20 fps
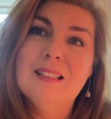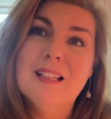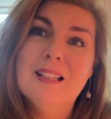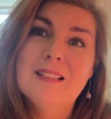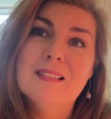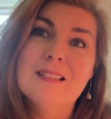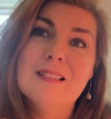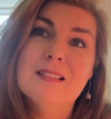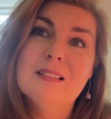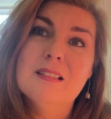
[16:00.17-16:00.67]
yet
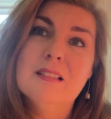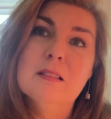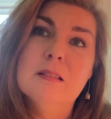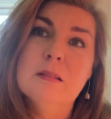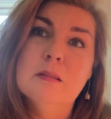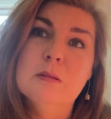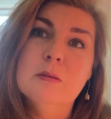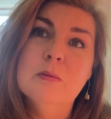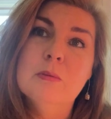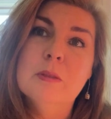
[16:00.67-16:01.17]
and
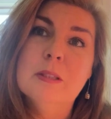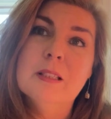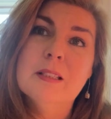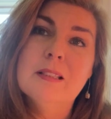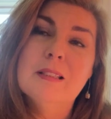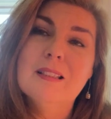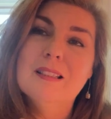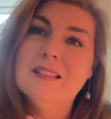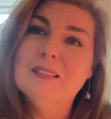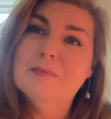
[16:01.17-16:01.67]
still,
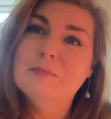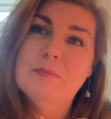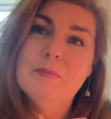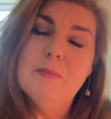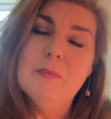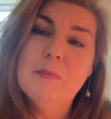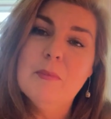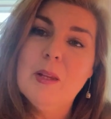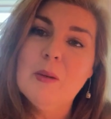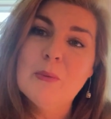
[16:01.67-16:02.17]
with
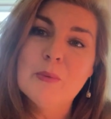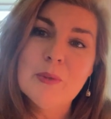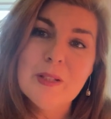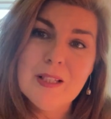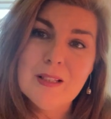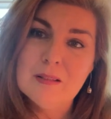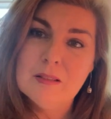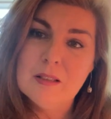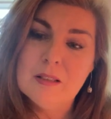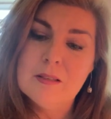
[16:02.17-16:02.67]

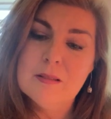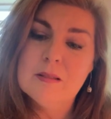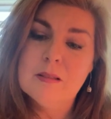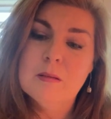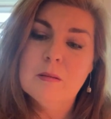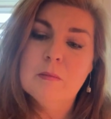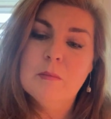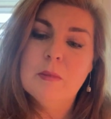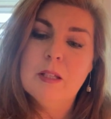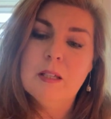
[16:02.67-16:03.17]

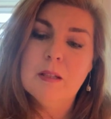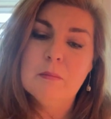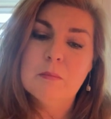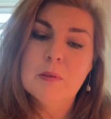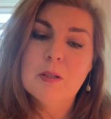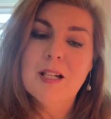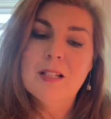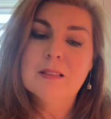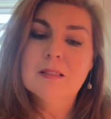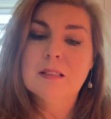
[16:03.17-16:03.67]
realism and
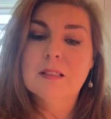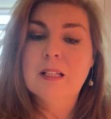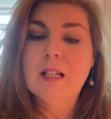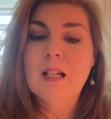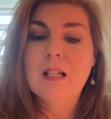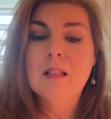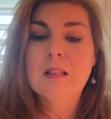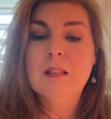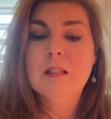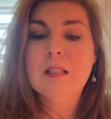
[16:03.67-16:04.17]

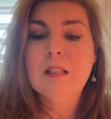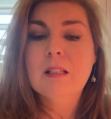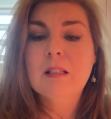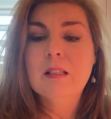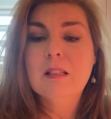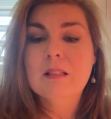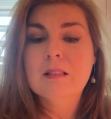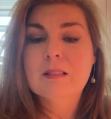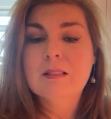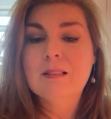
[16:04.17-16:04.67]

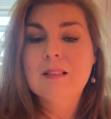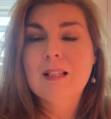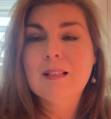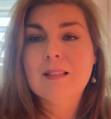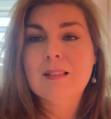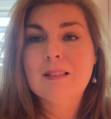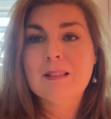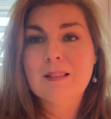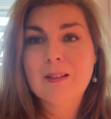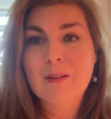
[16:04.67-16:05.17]
practicality is
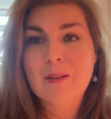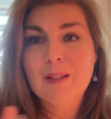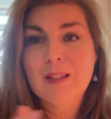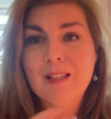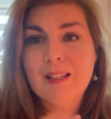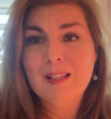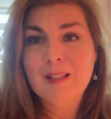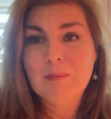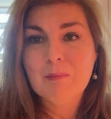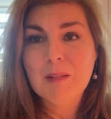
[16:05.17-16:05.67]
necessary
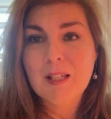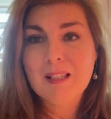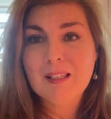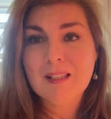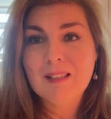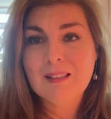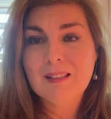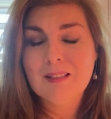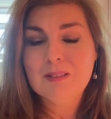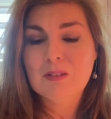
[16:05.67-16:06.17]
in
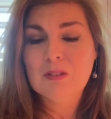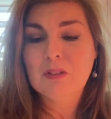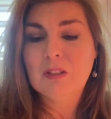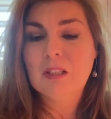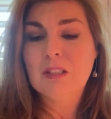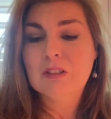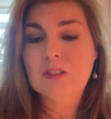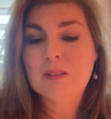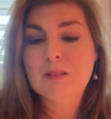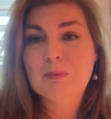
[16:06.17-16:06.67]
making these
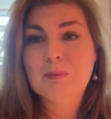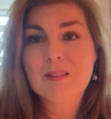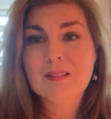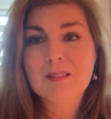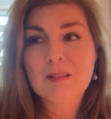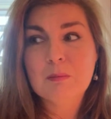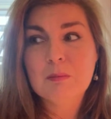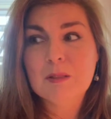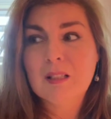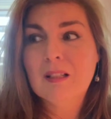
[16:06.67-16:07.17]
changes. But
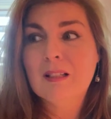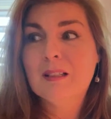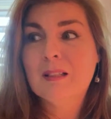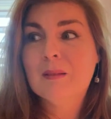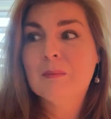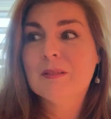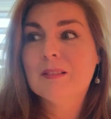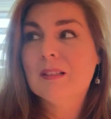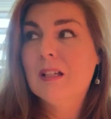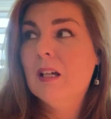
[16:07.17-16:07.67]

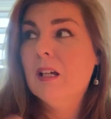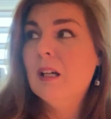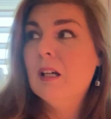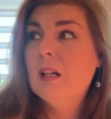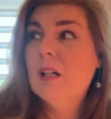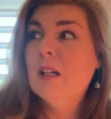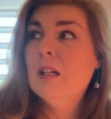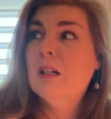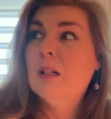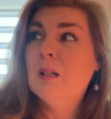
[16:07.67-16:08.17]
sometimes,
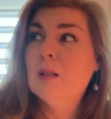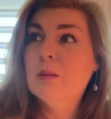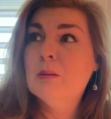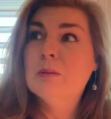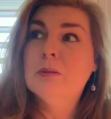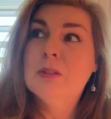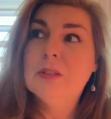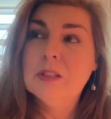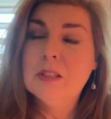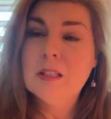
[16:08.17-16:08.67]
oh
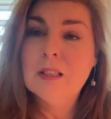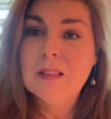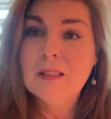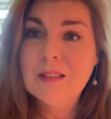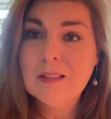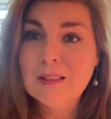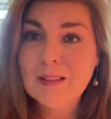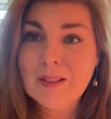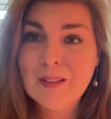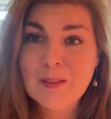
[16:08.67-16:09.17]

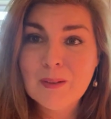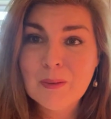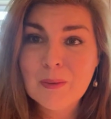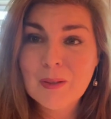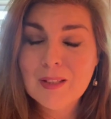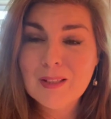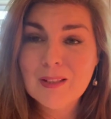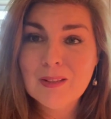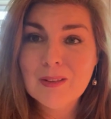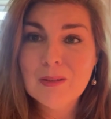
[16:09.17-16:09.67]
gee, you know,
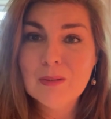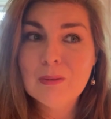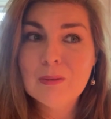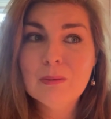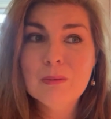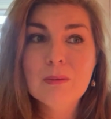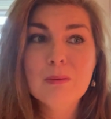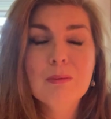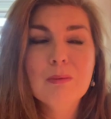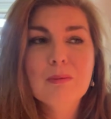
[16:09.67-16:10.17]
what
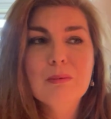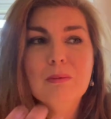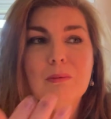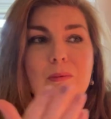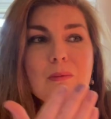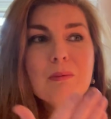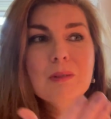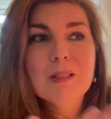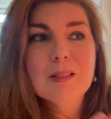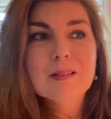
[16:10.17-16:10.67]
you
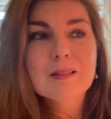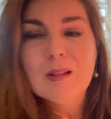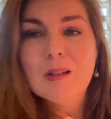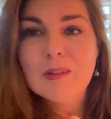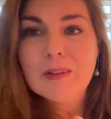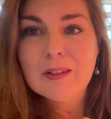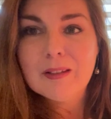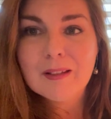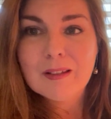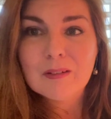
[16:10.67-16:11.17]
what is
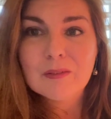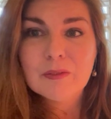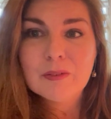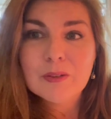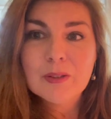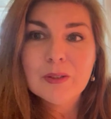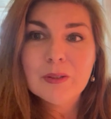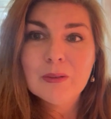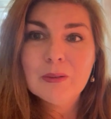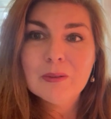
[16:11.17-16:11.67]
authentic for
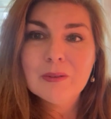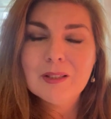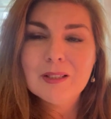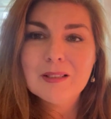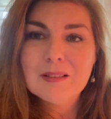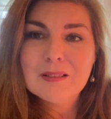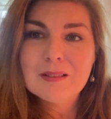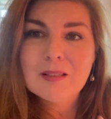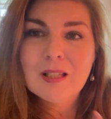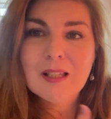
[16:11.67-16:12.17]
you
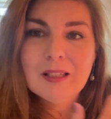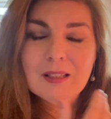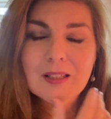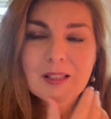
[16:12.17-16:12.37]
is